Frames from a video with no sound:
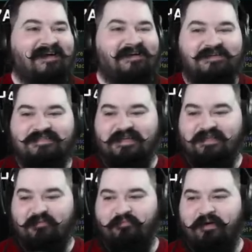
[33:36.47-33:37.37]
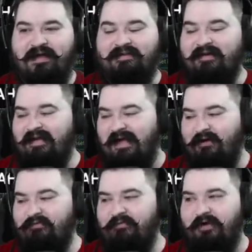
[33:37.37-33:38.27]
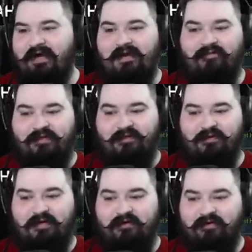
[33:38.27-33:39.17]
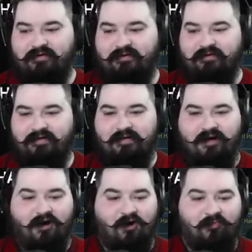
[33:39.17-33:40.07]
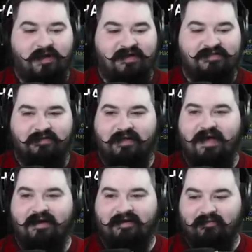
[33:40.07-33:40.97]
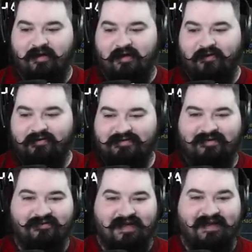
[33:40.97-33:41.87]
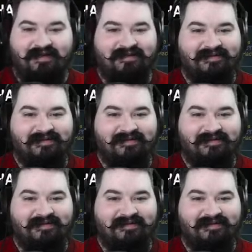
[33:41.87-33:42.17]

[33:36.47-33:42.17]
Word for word: he just kicked the paladin out for not having the new gear. Hard pass on that, LMAO. Okay.